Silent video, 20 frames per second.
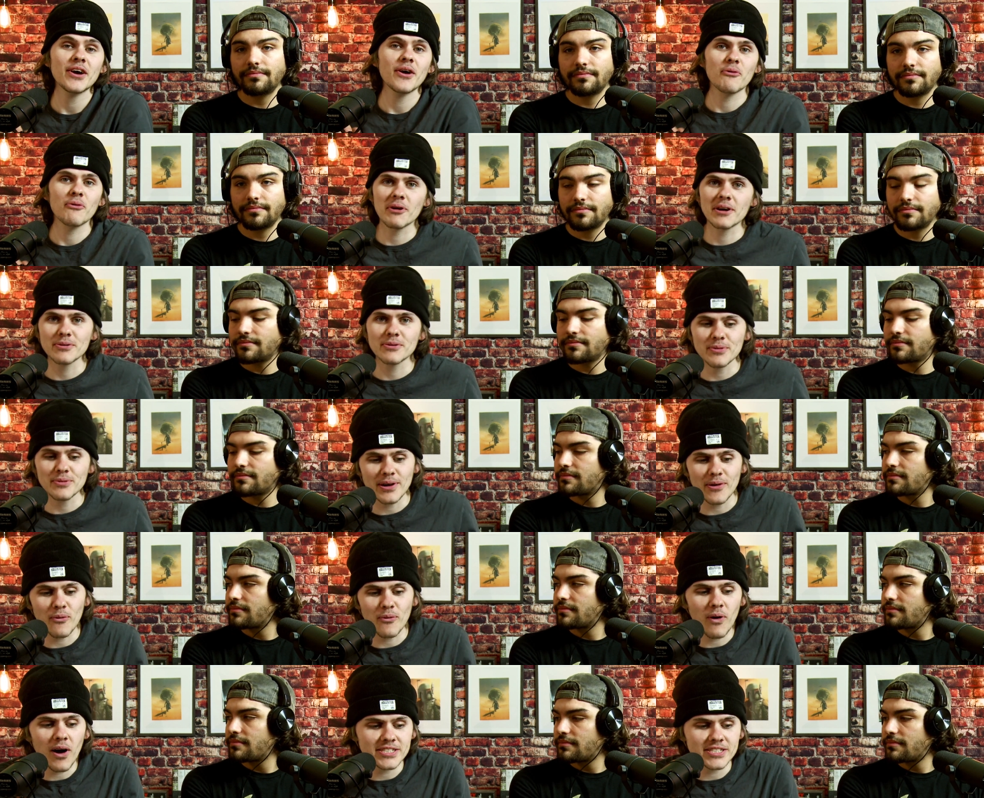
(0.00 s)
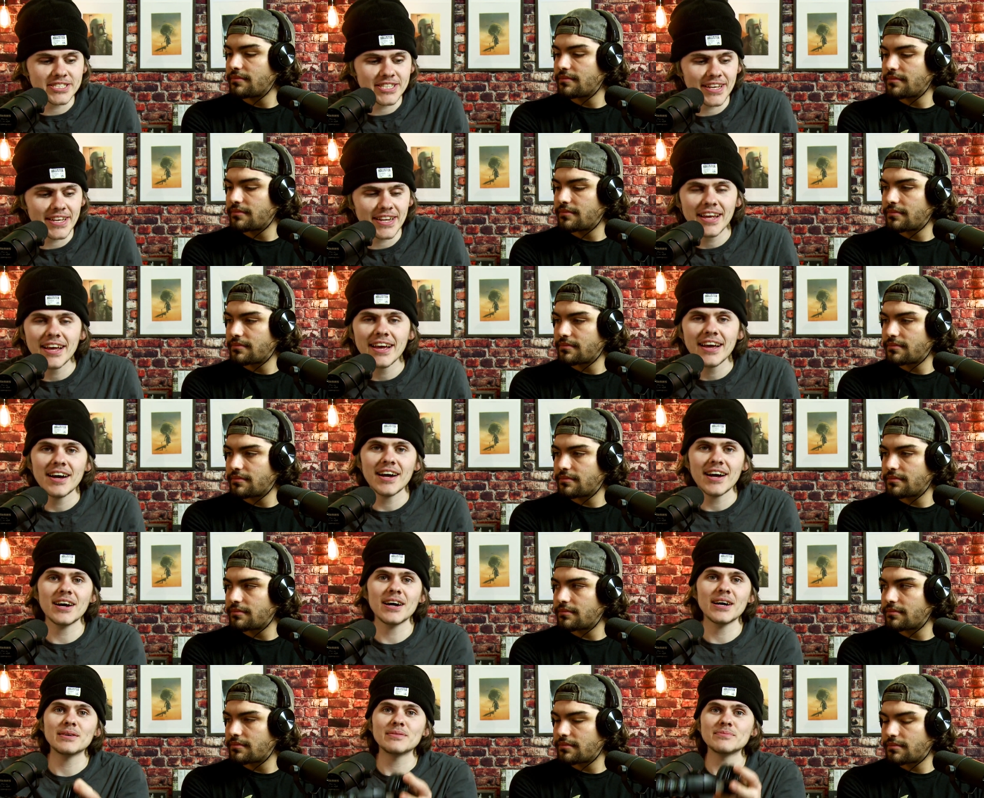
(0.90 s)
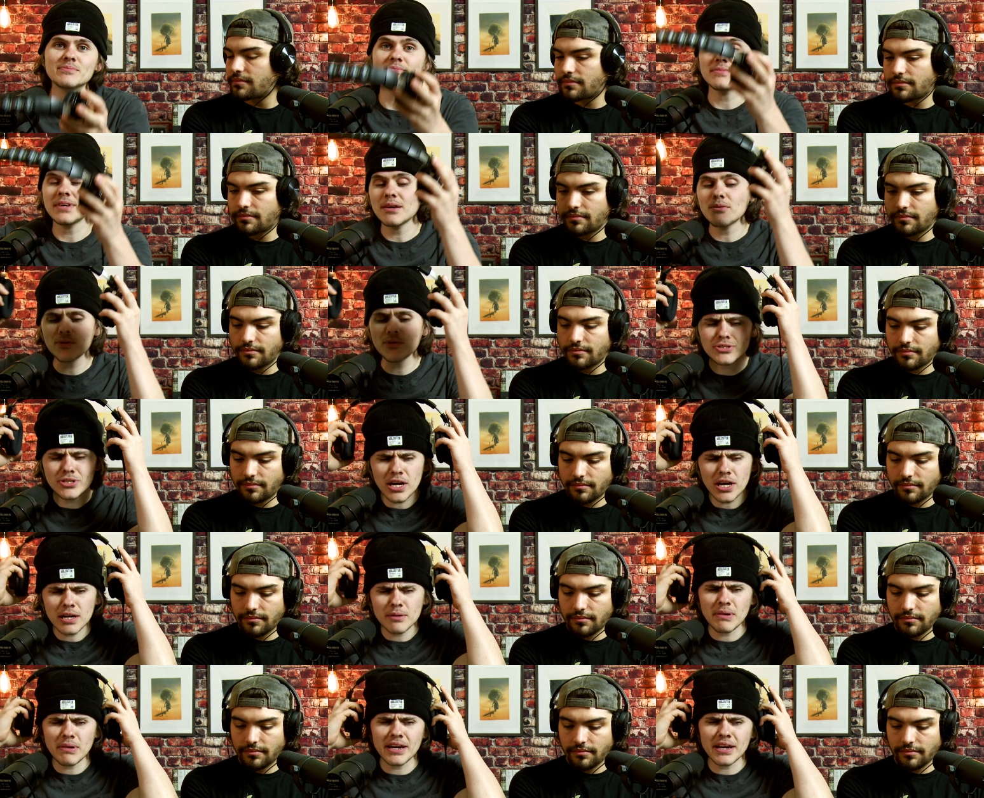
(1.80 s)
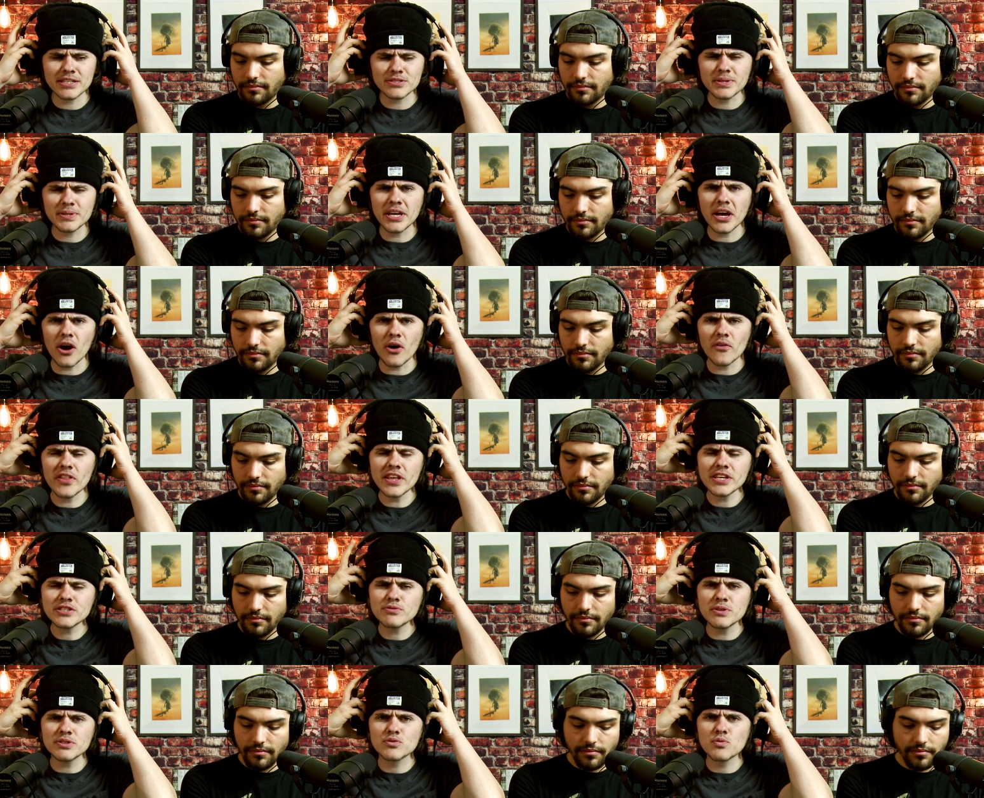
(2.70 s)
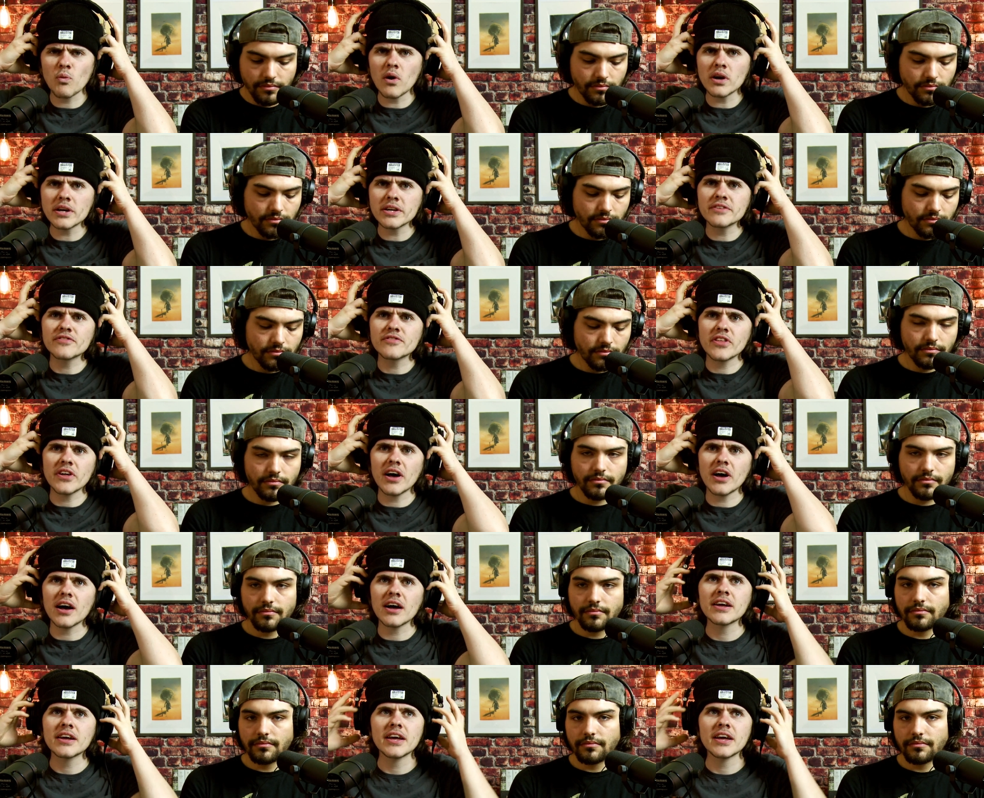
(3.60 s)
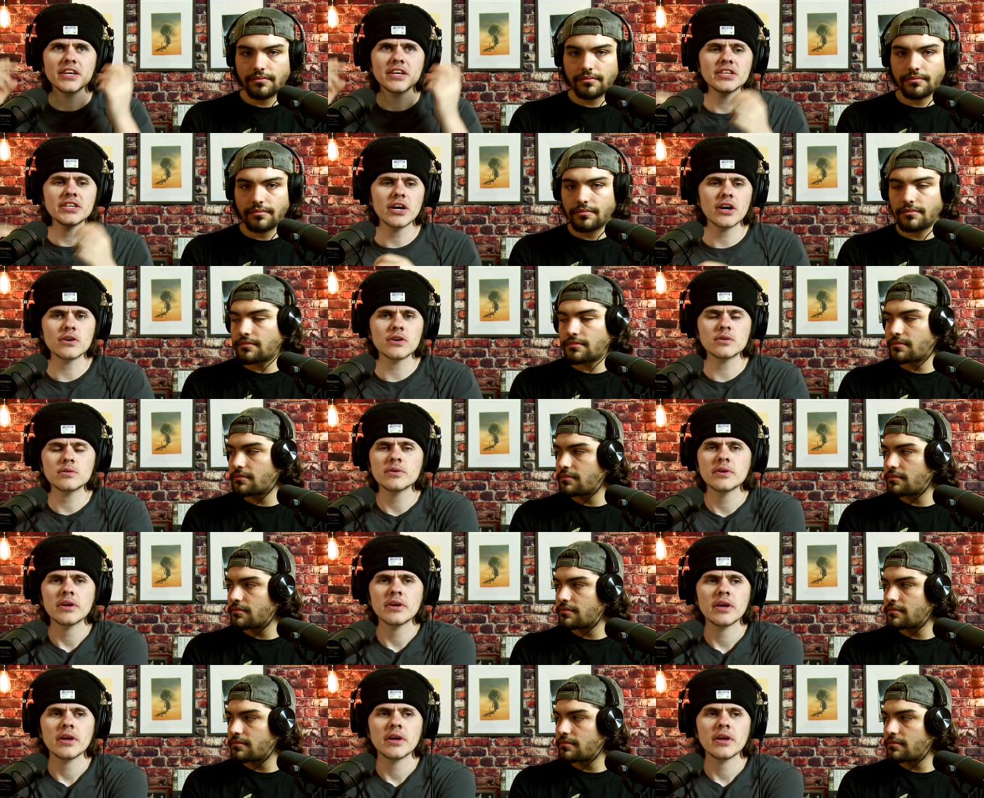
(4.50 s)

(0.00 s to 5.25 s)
Speaker 1: We're going to re- watch it um, and we'll talk about it as we go. This was one of the, you know,